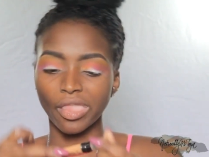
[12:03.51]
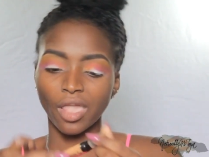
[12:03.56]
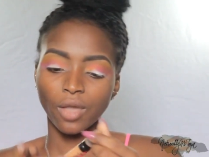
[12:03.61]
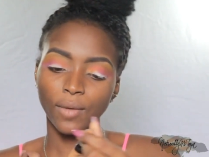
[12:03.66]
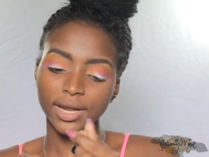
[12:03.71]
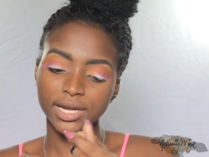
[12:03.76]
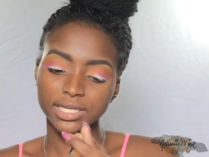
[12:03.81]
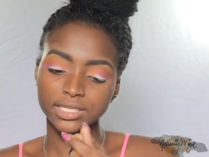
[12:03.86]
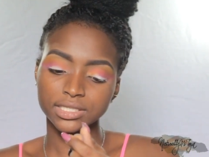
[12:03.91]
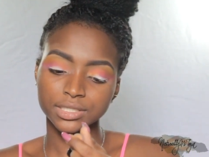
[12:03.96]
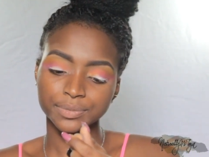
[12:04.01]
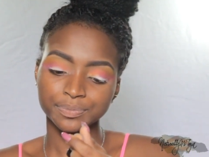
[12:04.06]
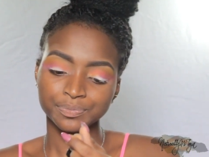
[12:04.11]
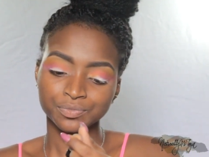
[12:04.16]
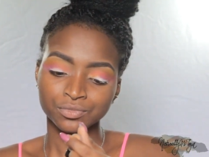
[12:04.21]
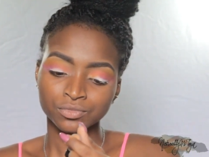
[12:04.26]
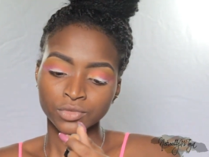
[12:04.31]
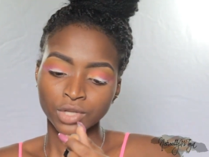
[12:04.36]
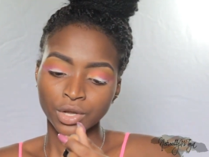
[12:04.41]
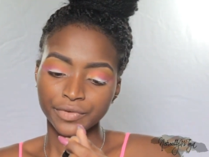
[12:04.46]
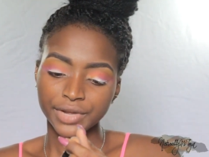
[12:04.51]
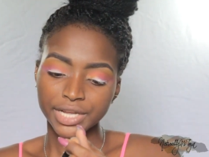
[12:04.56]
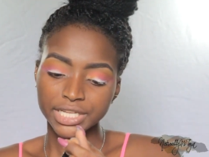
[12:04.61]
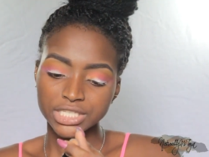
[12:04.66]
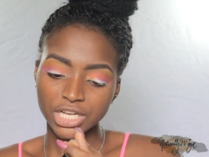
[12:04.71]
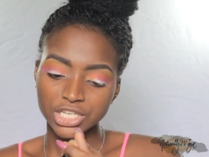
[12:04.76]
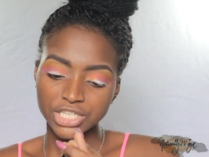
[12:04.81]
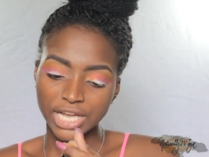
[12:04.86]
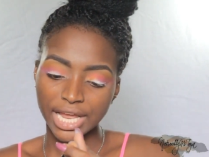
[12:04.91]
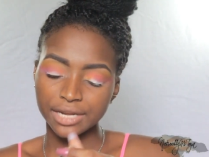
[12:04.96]
what is
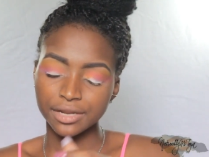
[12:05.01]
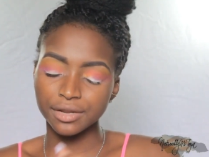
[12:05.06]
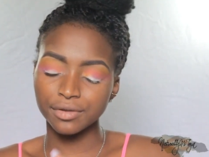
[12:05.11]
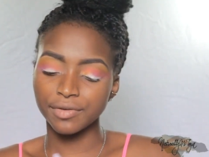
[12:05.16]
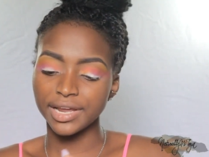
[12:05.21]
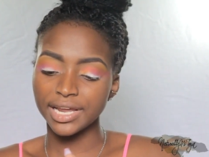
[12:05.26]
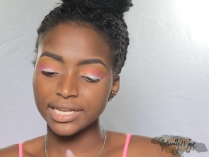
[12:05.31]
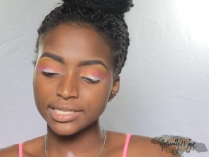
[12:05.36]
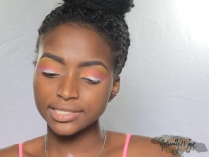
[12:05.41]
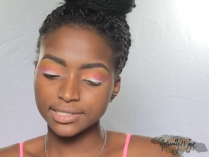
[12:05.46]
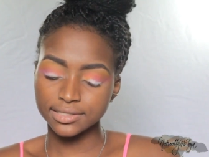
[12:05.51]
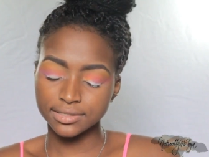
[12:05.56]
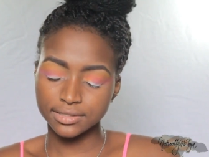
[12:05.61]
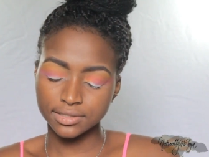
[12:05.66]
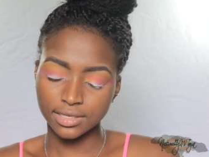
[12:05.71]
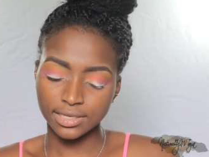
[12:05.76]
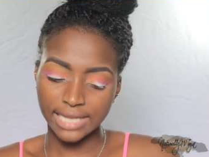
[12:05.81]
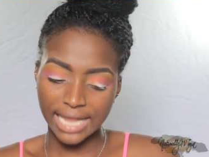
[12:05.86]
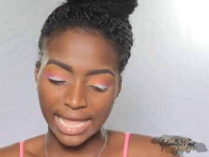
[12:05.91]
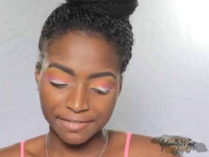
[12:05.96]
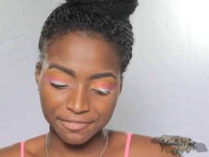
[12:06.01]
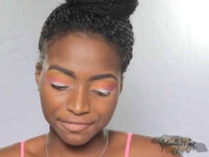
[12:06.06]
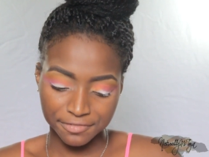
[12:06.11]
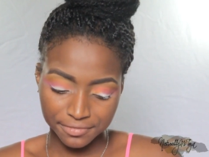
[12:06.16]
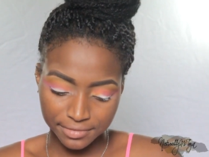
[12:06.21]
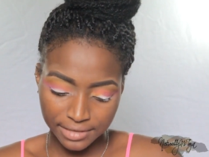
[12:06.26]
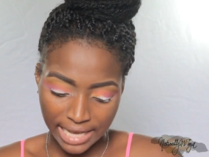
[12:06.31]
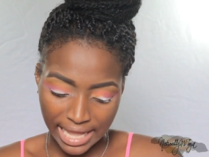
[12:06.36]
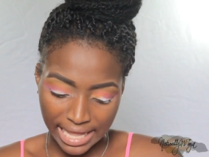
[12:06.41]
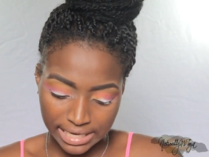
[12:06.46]
Retouch and Erase light
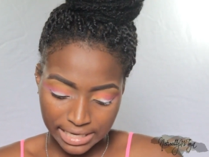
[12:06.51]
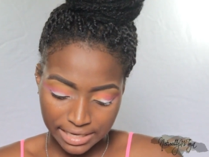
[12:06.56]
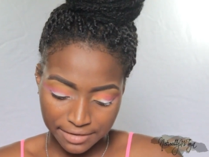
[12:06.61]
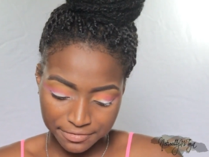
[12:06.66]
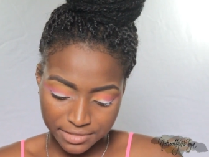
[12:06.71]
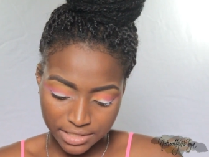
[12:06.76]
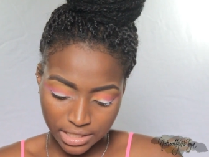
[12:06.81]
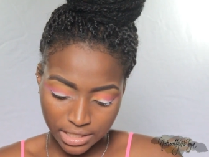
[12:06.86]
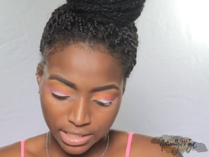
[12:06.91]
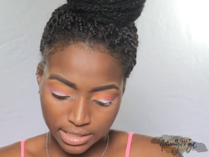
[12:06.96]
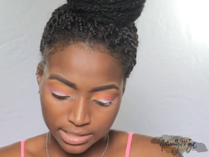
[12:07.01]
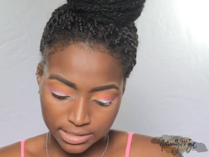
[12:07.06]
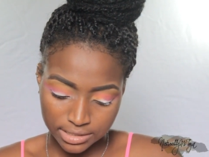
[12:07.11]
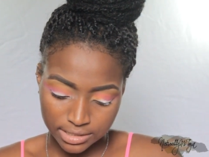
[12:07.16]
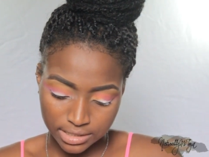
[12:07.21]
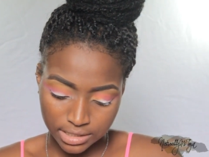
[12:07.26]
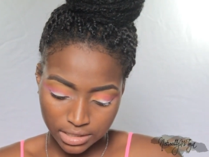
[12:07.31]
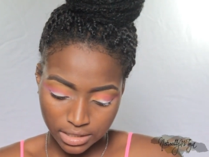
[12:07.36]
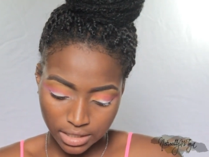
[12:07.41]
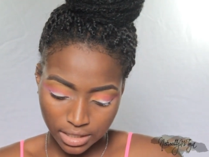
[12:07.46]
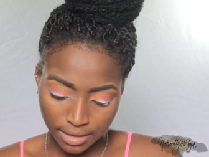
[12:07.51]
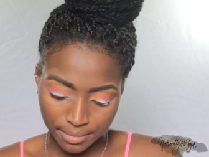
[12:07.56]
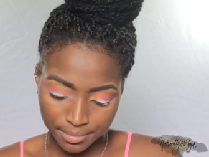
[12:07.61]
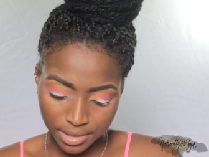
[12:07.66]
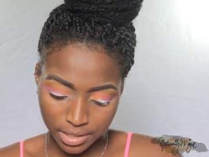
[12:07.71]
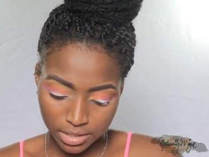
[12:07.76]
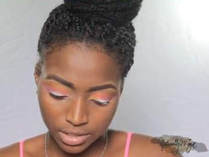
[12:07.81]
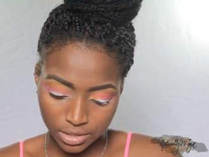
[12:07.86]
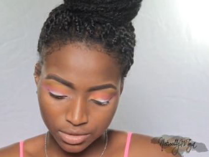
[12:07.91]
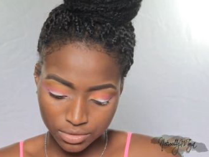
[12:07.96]
lifting concealer. I'm
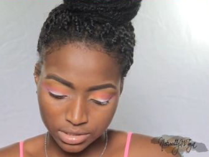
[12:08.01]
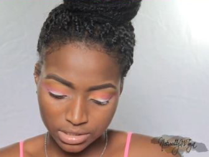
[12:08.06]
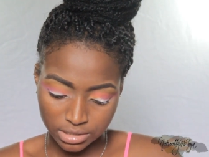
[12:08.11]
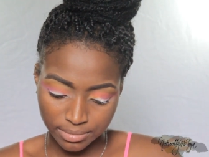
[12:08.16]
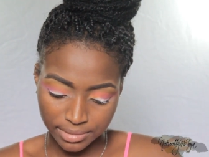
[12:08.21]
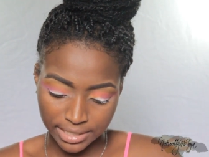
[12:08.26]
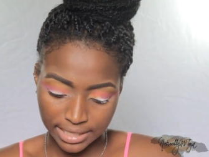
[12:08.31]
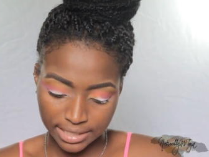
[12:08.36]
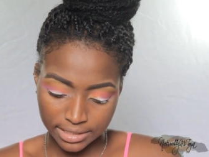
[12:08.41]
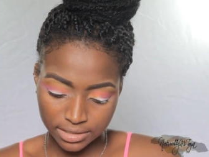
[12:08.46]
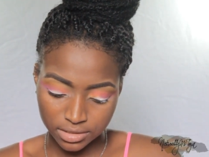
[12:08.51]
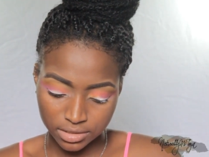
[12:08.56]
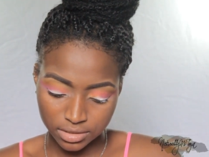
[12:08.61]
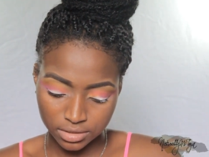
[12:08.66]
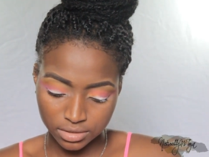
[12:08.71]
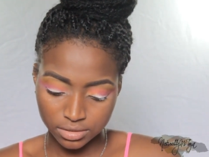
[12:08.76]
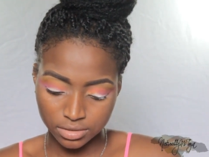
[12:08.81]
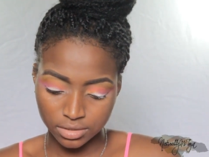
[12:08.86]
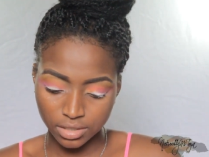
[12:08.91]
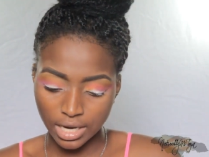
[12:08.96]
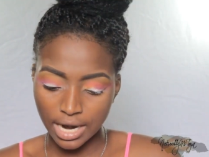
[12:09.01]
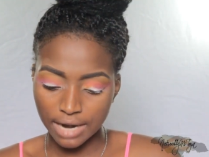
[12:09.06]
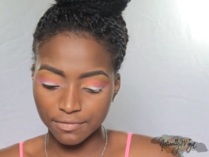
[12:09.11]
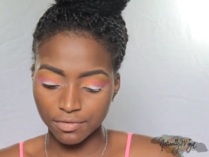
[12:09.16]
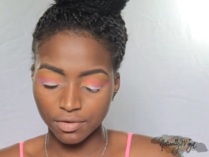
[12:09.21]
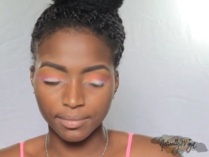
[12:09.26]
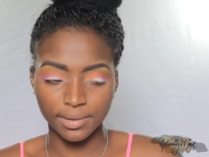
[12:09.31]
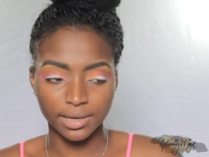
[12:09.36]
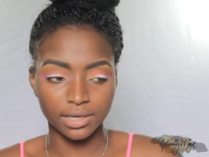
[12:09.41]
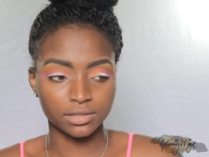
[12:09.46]
gonna use some of that to carve
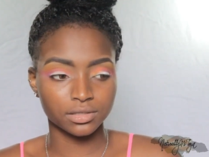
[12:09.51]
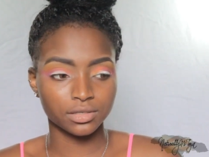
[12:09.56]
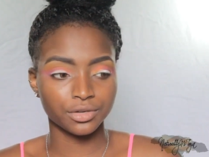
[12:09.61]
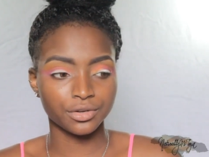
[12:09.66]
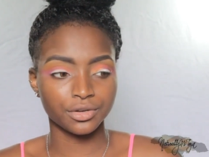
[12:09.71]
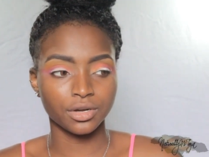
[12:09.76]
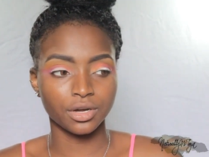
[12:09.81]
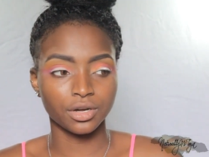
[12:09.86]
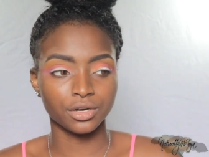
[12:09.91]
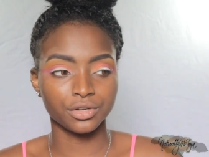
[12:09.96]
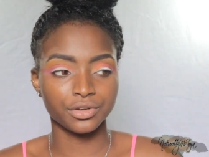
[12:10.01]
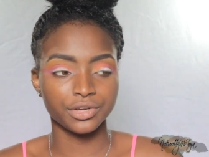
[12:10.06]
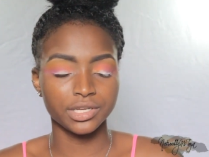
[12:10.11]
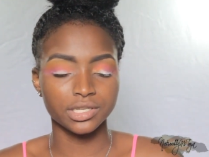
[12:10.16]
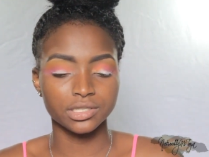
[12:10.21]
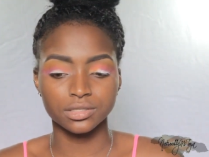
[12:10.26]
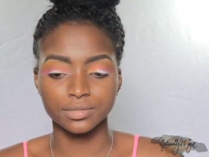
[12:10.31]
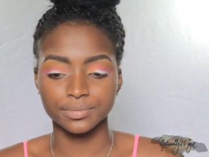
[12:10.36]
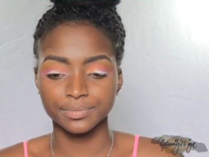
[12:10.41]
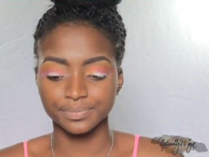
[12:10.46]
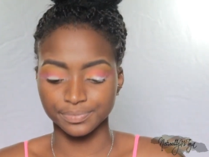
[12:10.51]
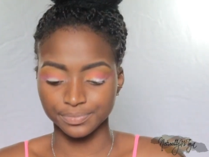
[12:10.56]
on my cut crease.